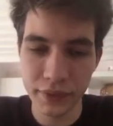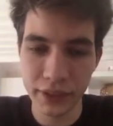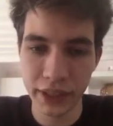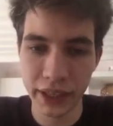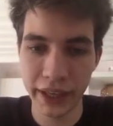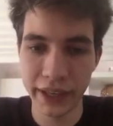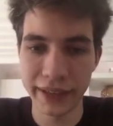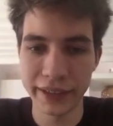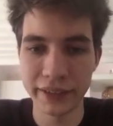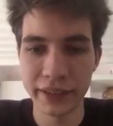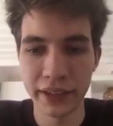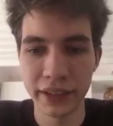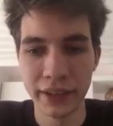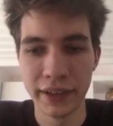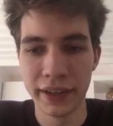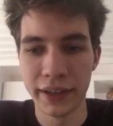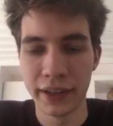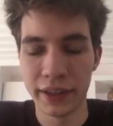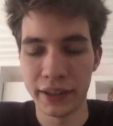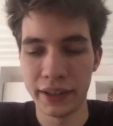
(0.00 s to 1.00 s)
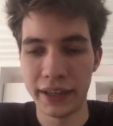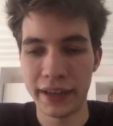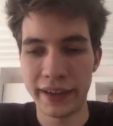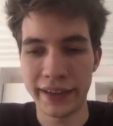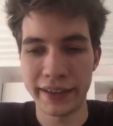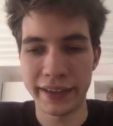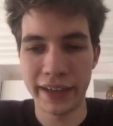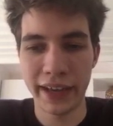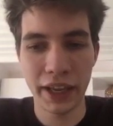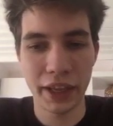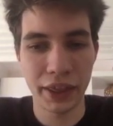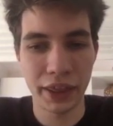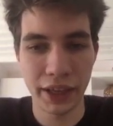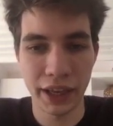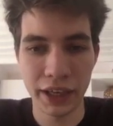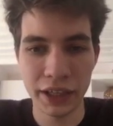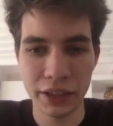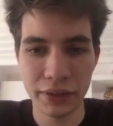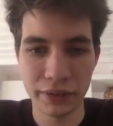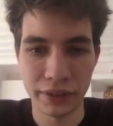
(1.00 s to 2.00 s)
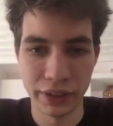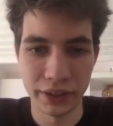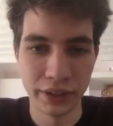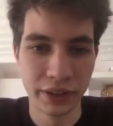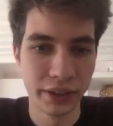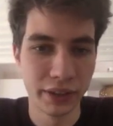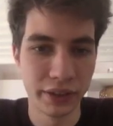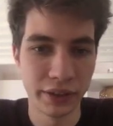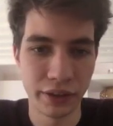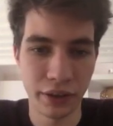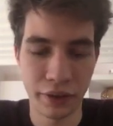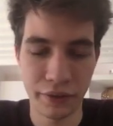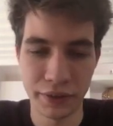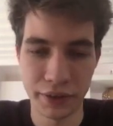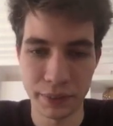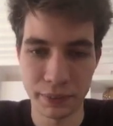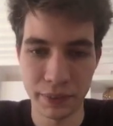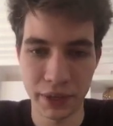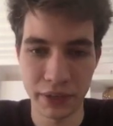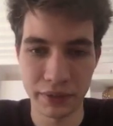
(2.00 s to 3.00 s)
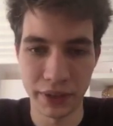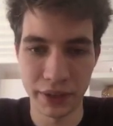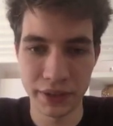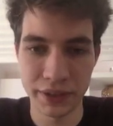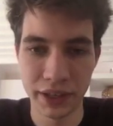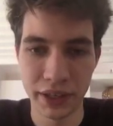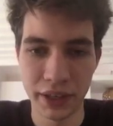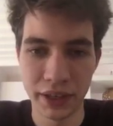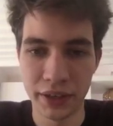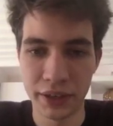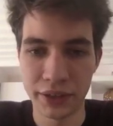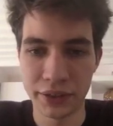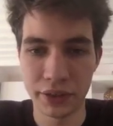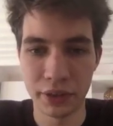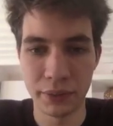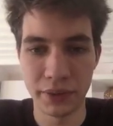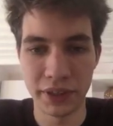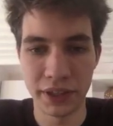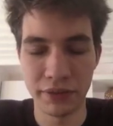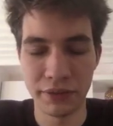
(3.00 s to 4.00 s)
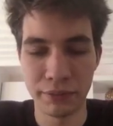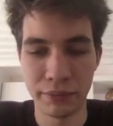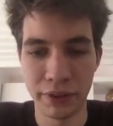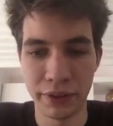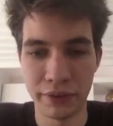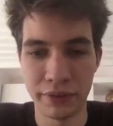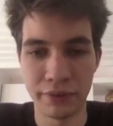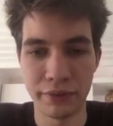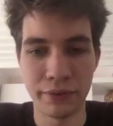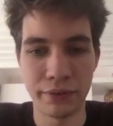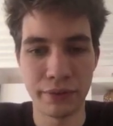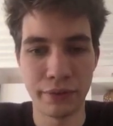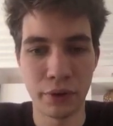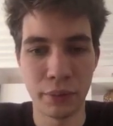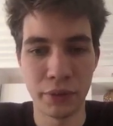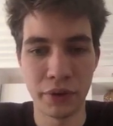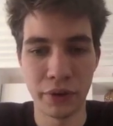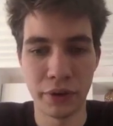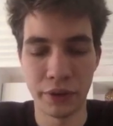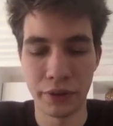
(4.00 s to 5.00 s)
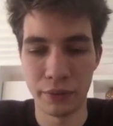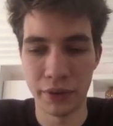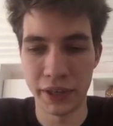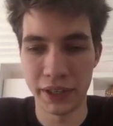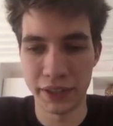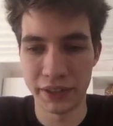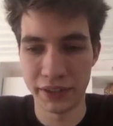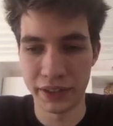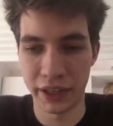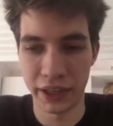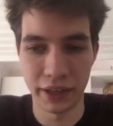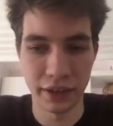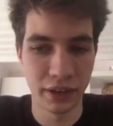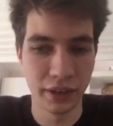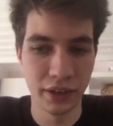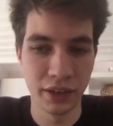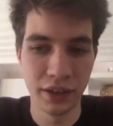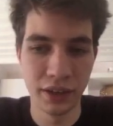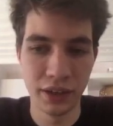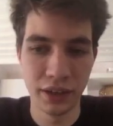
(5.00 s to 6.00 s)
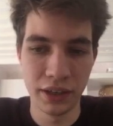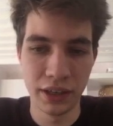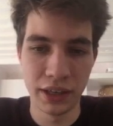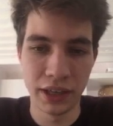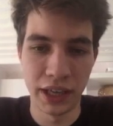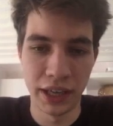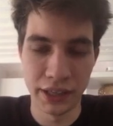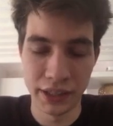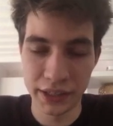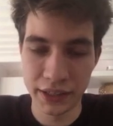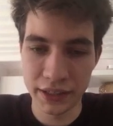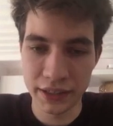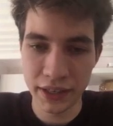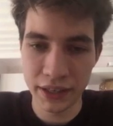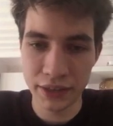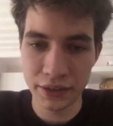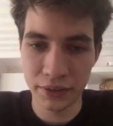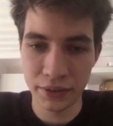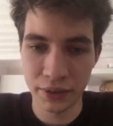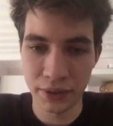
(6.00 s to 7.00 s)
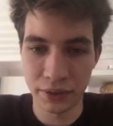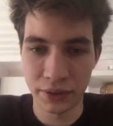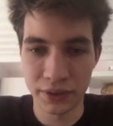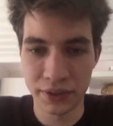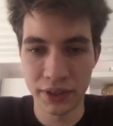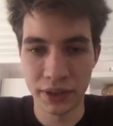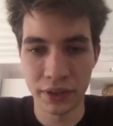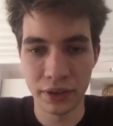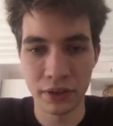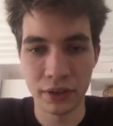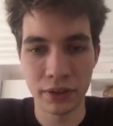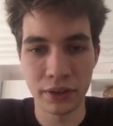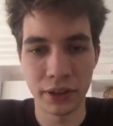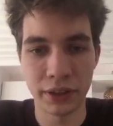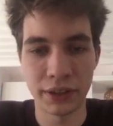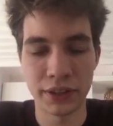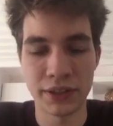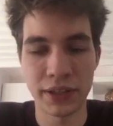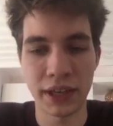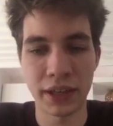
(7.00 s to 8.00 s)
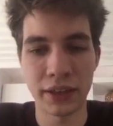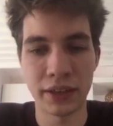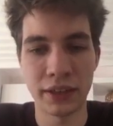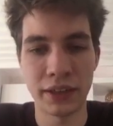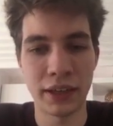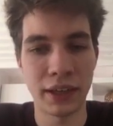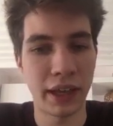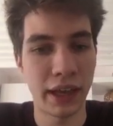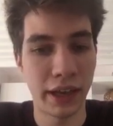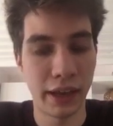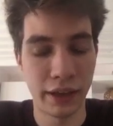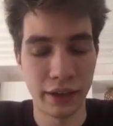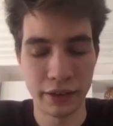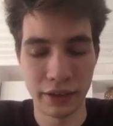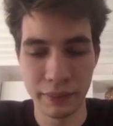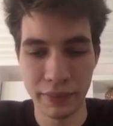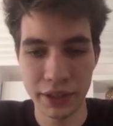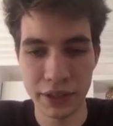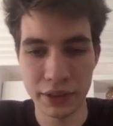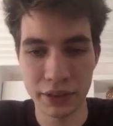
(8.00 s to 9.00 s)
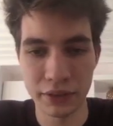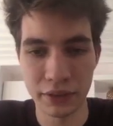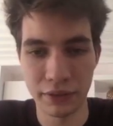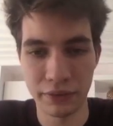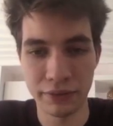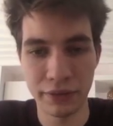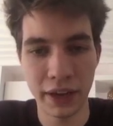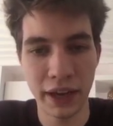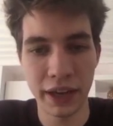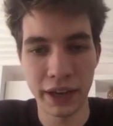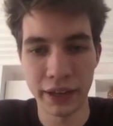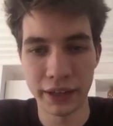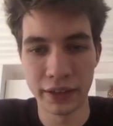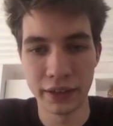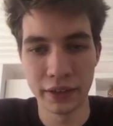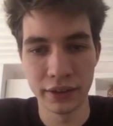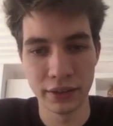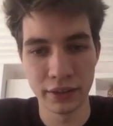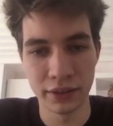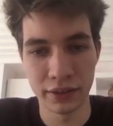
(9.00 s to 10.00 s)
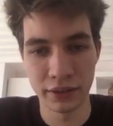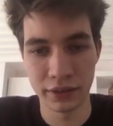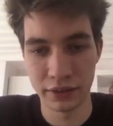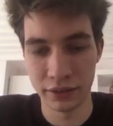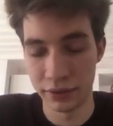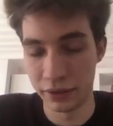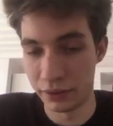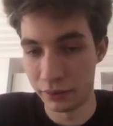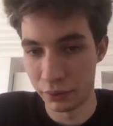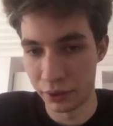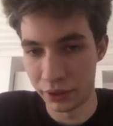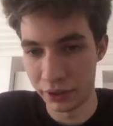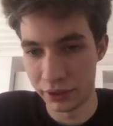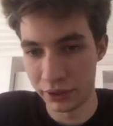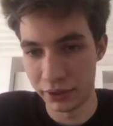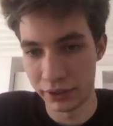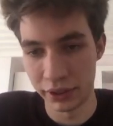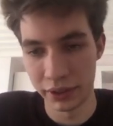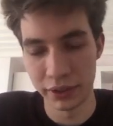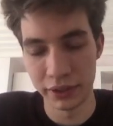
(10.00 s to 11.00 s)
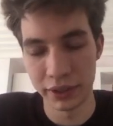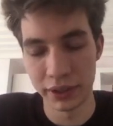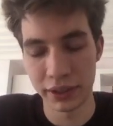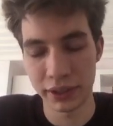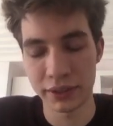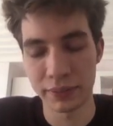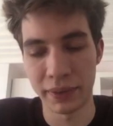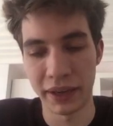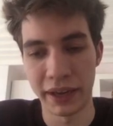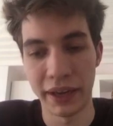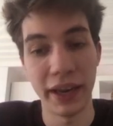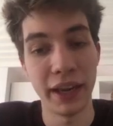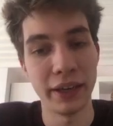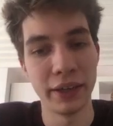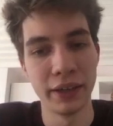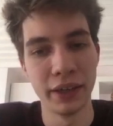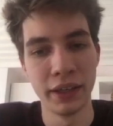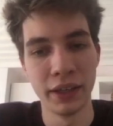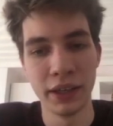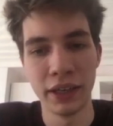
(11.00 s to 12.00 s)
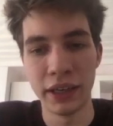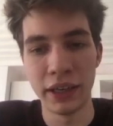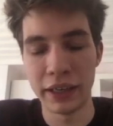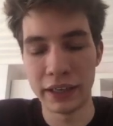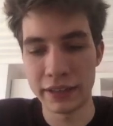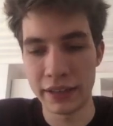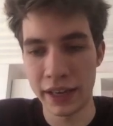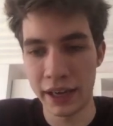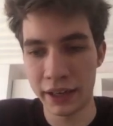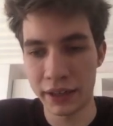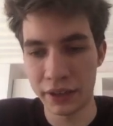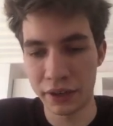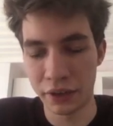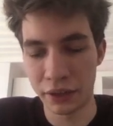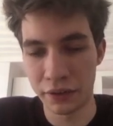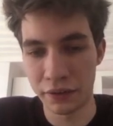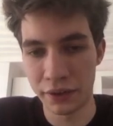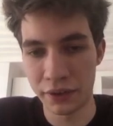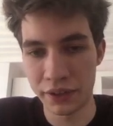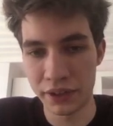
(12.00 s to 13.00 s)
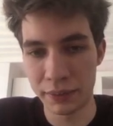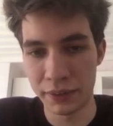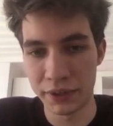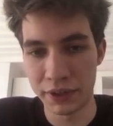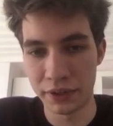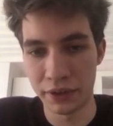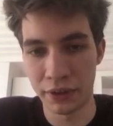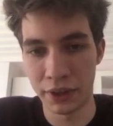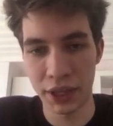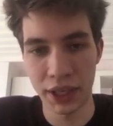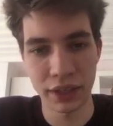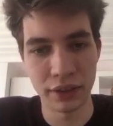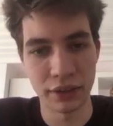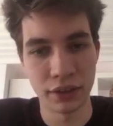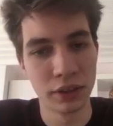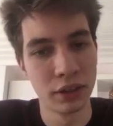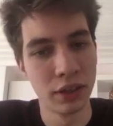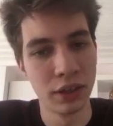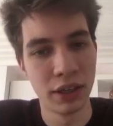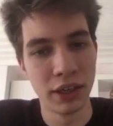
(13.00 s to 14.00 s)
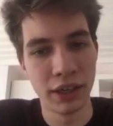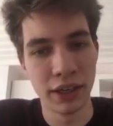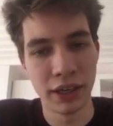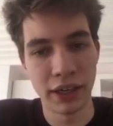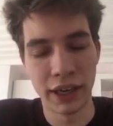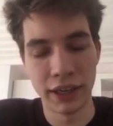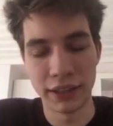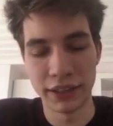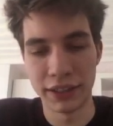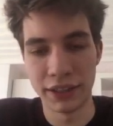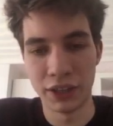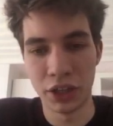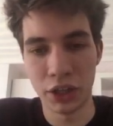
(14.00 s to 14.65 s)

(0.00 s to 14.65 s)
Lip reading: And the ikth entry of this matrix is going to be given by the formula on the right-hand side. And in a sense, you can consider the second dimension of phi, the one indexed by a, is acting on the first dimension of theta, and the